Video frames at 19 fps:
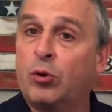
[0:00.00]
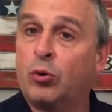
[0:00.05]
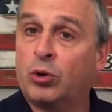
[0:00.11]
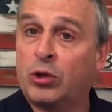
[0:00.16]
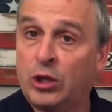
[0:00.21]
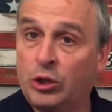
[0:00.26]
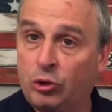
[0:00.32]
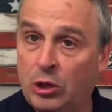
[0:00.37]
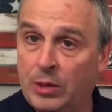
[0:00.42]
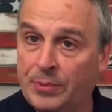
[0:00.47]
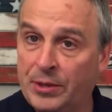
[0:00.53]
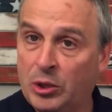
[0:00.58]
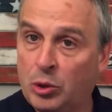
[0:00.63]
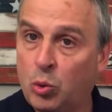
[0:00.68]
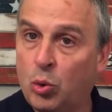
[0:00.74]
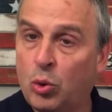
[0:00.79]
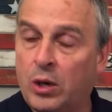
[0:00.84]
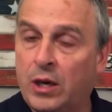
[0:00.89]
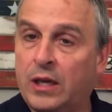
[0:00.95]
contribute
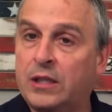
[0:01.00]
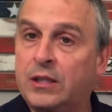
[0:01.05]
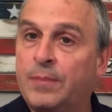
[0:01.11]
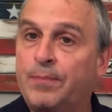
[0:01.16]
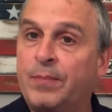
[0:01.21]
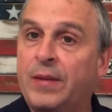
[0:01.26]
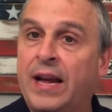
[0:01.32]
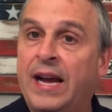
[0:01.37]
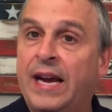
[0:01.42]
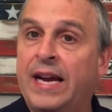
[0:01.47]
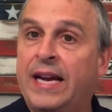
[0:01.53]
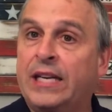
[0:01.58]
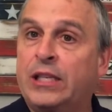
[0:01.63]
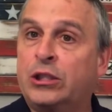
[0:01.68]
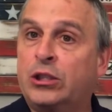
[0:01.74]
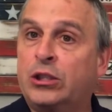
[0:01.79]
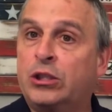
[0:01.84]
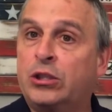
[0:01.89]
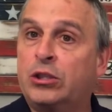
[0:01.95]
towards
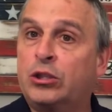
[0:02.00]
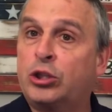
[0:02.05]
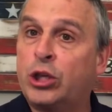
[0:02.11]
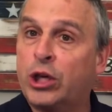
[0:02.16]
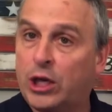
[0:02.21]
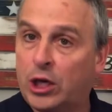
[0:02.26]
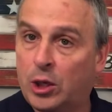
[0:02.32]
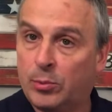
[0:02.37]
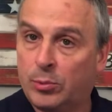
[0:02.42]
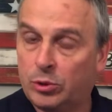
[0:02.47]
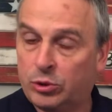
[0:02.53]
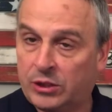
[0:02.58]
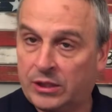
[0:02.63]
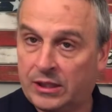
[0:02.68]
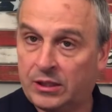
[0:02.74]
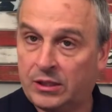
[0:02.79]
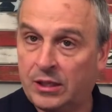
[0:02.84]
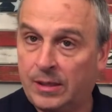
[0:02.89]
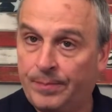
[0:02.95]
a charitable
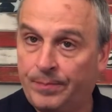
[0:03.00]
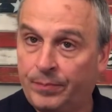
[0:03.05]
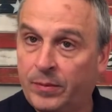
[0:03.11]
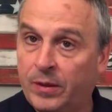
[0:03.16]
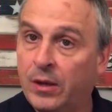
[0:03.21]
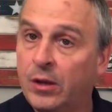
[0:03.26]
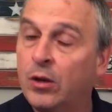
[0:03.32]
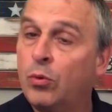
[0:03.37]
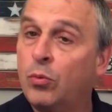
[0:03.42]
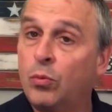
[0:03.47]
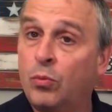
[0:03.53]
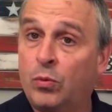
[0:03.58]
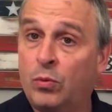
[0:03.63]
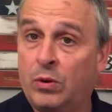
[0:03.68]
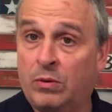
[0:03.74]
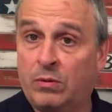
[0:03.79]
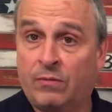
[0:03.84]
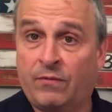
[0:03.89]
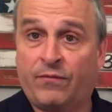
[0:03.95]
system.
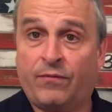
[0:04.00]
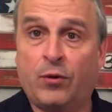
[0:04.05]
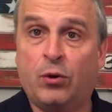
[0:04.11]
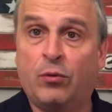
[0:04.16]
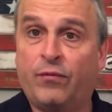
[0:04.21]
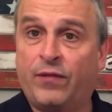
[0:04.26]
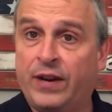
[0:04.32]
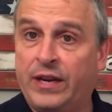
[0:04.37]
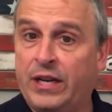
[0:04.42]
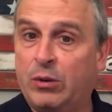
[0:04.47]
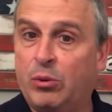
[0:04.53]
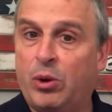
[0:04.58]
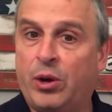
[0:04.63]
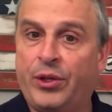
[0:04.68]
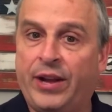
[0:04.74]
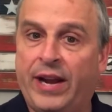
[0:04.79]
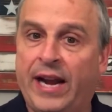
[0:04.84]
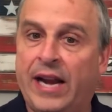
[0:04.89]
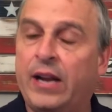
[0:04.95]
Full video
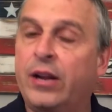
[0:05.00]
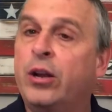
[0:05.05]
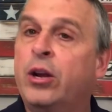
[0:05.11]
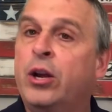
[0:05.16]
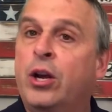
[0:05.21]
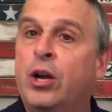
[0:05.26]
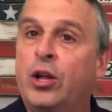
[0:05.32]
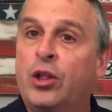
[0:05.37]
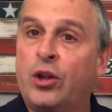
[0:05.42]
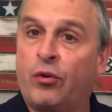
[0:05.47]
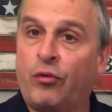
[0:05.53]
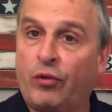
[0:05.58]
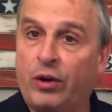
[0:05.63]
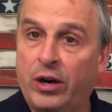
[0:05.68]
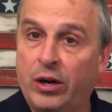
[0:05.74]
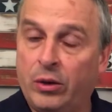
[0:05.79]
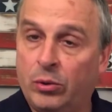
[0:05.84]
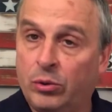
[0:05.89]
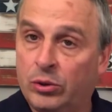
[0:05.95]
on that. The
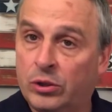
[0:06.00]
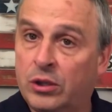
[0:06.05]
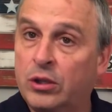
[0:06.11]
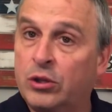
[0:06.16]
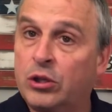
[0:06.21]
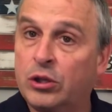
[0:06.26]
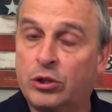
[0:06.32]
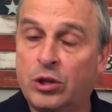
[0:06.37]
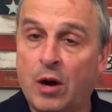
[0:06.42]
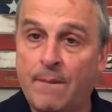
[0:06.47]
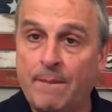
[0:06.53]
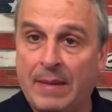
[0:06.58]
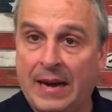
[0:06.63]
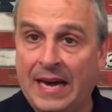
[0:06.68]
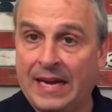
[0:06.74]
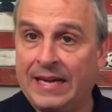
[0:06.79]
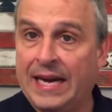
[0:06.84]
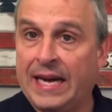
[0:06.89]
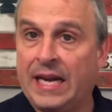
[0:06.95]
roads. There's no
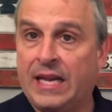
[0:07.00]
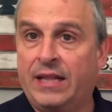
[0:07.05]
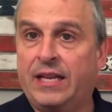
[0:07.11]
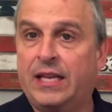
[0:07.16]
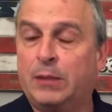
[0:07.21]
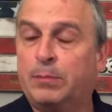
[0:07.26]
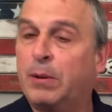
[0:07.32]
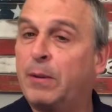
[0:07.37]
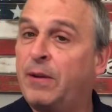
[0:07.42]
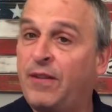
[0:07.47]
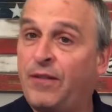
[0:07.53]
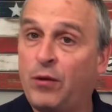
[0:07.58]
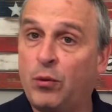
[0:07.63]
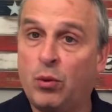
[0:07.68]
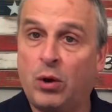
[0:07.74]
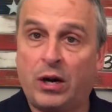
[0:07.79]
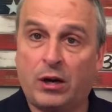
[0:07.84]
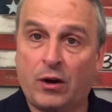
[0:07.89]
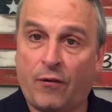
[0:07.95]
mandate in this, but if you
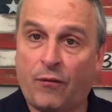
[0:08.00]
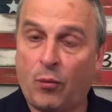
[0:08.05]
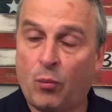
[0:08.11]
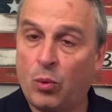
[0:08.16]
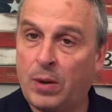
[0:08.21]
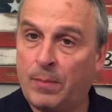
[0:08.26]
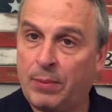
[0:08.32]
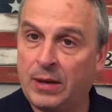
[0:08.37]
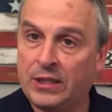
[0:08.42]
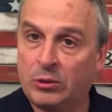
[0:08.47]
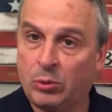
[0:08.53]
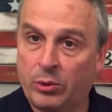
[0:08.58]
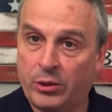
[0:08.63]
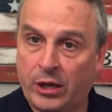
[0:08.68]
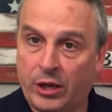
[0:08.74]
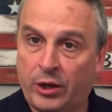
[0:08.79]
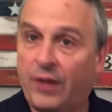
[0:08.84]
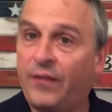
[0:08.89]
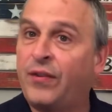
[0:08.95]
want to go from one place to
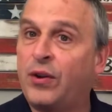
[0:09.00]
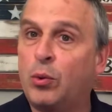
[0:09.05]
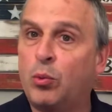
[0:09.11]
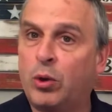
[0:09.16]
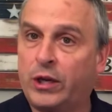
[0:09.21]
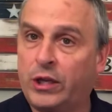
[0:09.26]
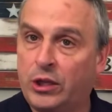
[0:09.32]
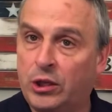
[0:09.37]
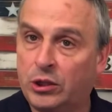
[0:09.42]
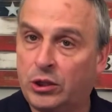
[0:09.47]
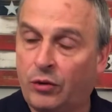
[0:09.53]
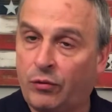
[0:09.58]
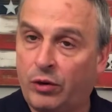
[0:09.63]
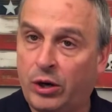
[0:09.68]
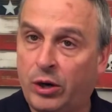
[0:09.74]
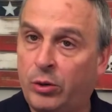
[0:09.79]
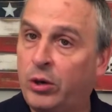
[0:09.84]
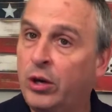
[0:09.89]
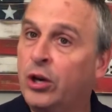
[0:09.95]
another, if you want to use a
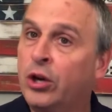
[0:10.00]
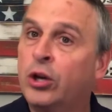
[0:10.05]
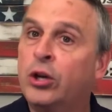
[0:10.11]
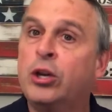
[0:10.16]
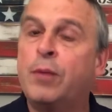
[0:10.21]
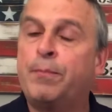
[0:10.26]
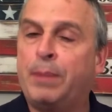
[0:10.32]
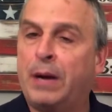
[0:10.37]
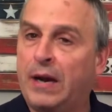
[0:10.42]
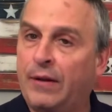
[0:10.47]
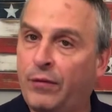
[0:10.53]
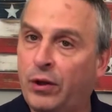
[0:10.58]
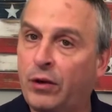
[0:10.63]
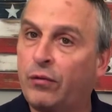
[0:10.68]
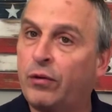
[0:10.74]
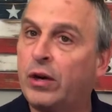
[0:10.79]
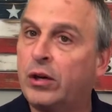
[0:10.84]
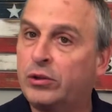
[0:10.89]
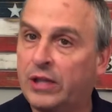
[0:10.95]
road, you pay for
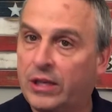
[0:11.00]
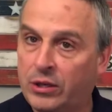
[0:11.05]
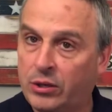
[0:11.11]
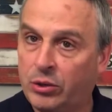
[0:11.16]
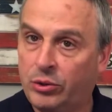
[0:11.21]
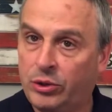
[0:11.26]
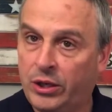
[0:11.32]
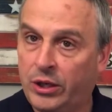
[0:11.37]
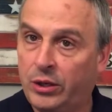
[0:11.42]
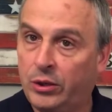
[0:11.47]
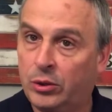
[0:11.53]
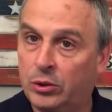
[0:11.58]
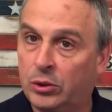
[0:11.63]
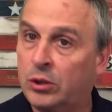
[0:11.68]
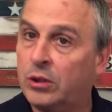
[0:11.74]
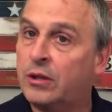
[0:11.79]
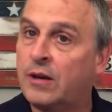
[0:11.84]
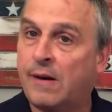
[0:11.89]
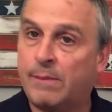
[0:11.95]
the roads that you
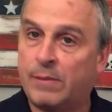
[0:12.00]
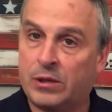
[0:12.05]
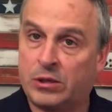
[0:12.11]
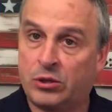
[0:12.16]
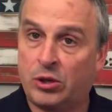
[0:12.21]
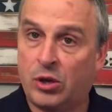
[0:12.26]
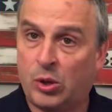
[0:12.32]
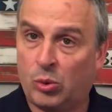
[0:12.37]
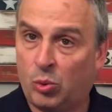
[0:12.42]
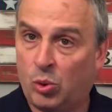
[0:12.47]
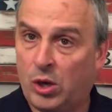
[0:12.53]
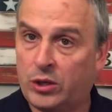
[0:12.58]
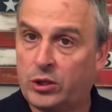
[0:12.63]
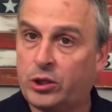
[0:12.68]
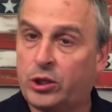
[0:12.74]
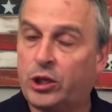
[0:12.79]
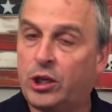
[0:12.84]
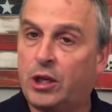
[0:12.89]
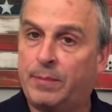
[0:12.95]
use. Government's no
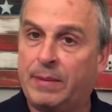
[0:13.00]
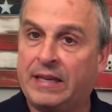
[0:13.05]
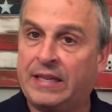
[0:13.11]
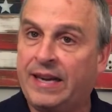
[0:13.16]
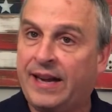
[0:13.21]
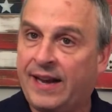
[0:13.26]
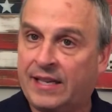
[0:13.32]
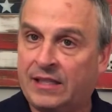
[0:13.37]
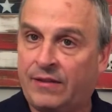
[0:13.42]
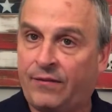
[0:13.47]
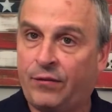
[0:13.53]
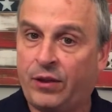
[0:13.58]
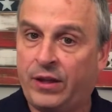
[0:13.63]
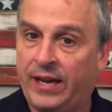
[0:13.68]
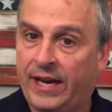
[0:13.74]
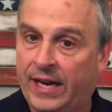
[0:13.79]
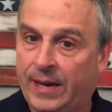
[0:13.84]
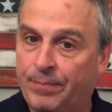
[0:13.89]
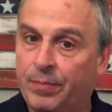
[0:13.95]
longer going to be taxing for
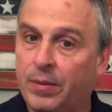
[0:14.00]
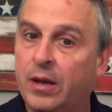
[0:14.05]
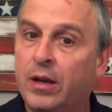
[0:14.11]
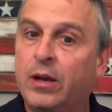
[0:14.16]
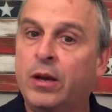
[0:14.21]
that.